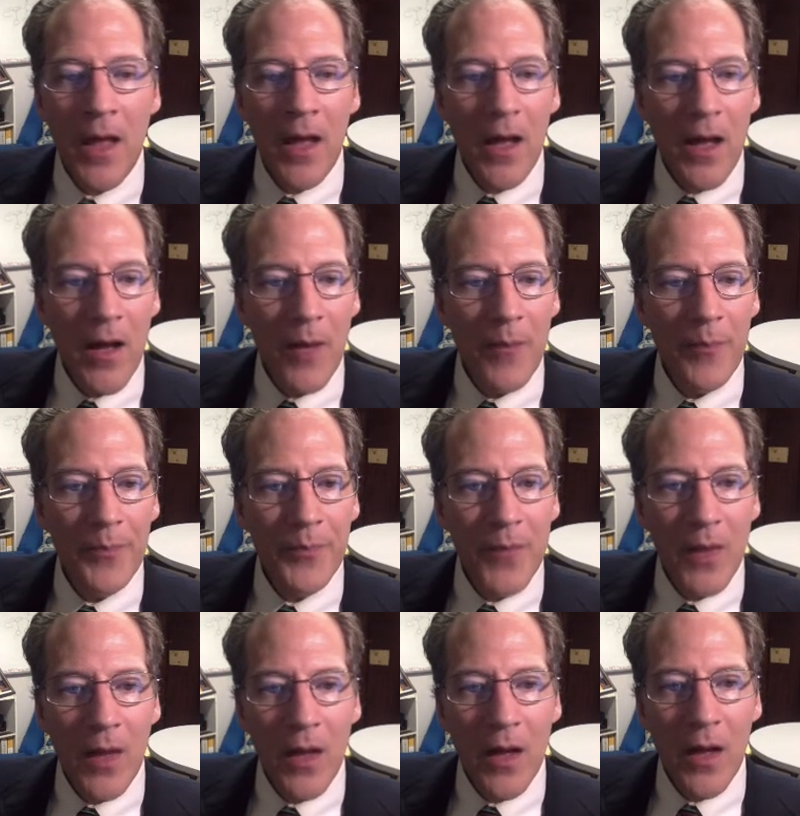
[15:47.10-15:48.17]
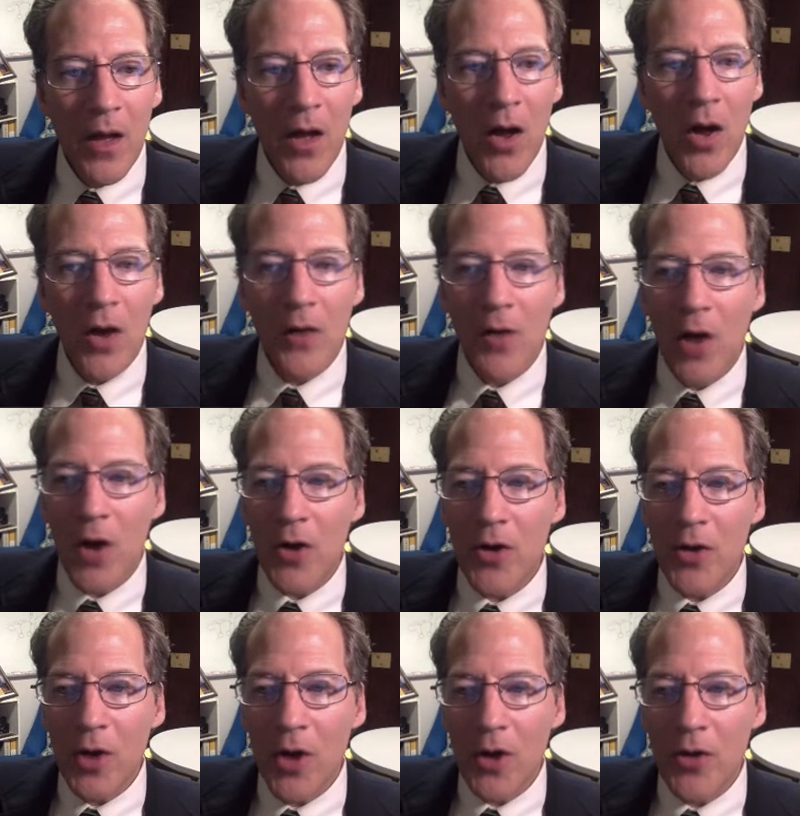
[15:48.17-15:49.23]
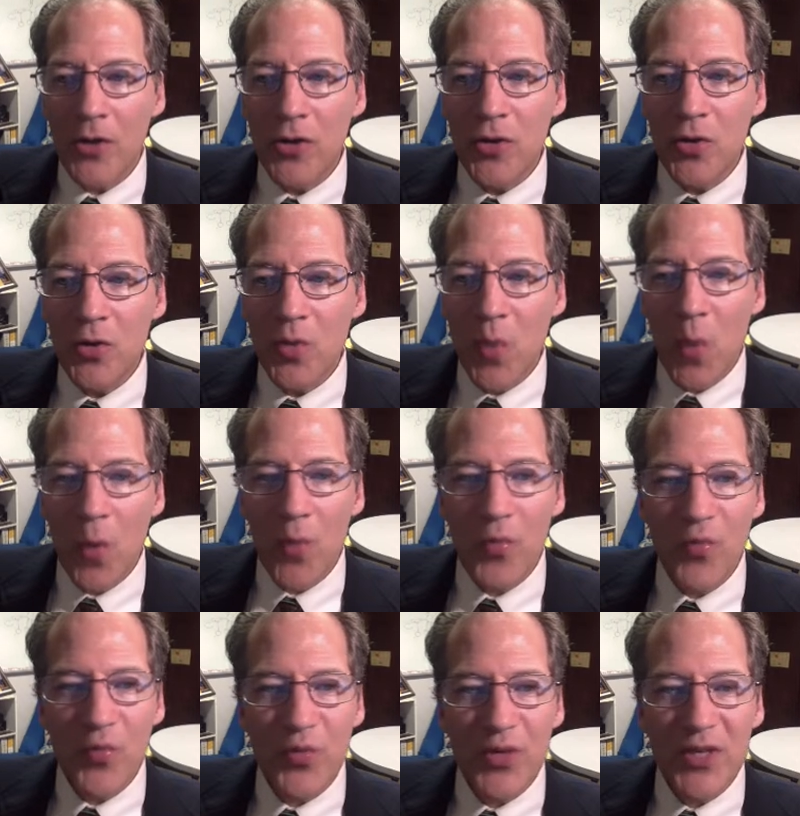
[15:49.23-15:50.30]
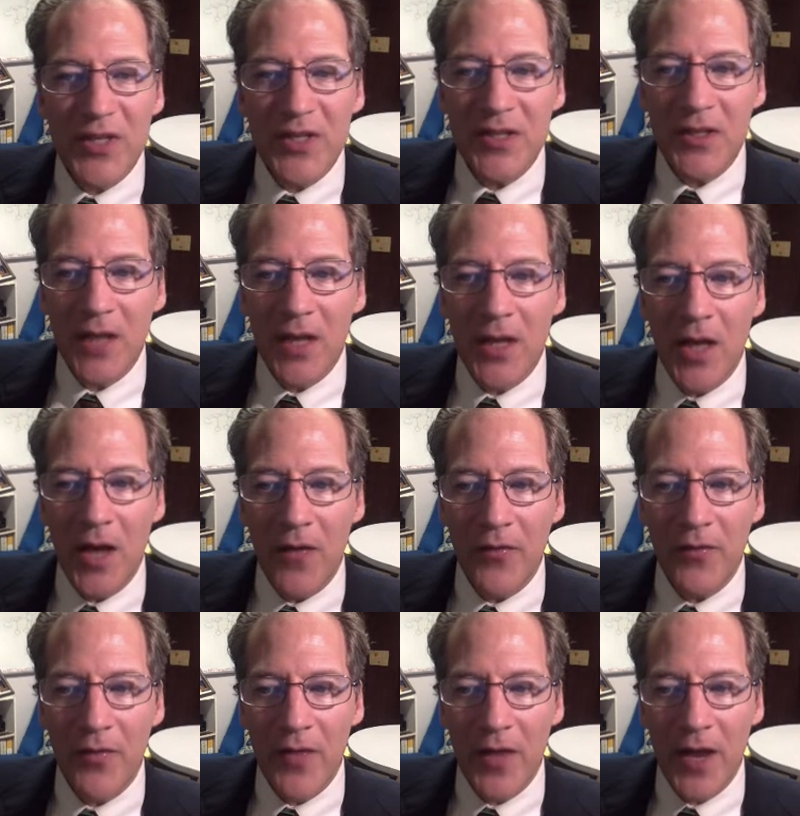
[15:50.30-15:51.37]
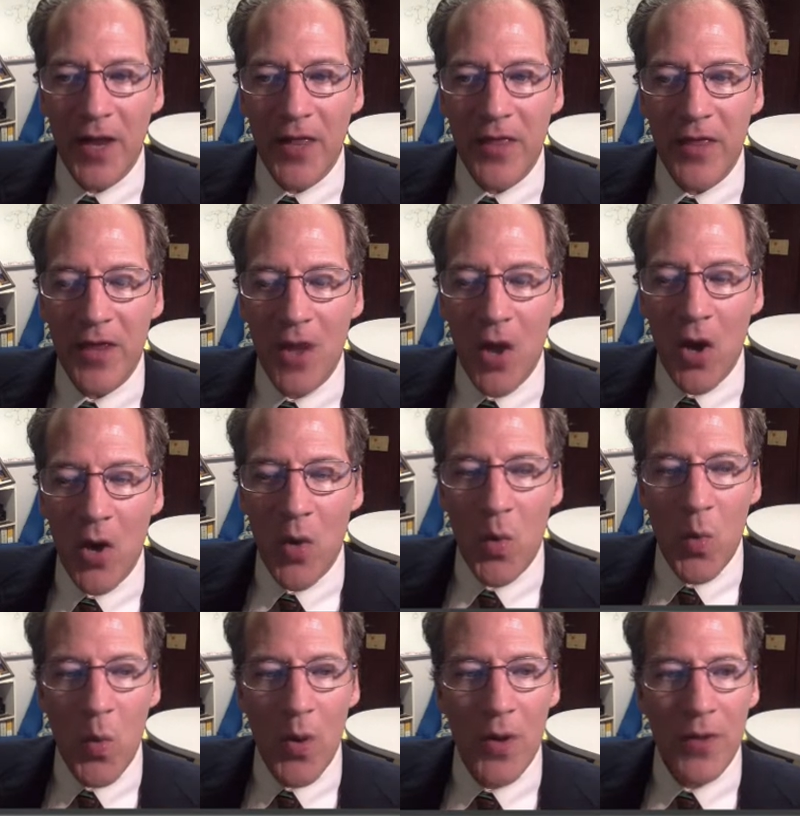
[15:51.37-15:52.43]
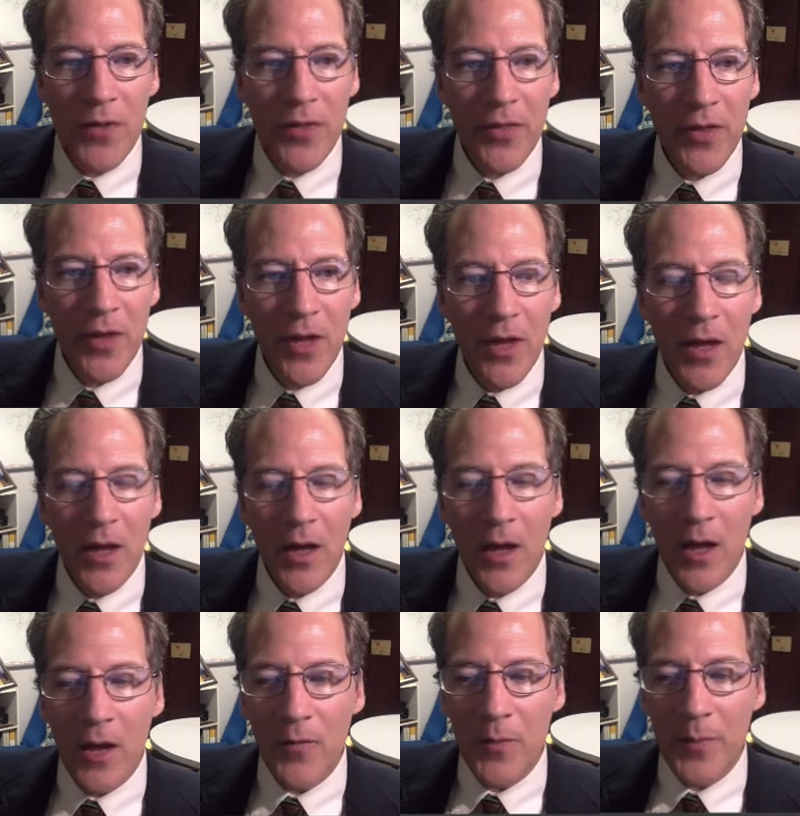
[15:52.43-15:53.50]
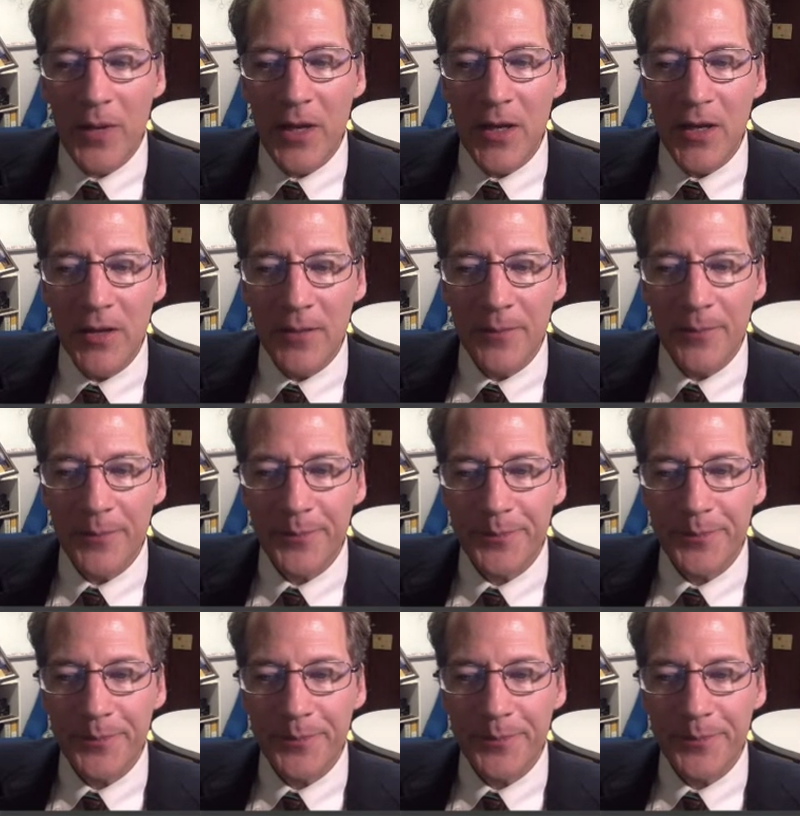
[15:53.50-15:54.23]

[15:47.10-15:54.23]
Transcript: are new or recent enough that I think are worth repeating.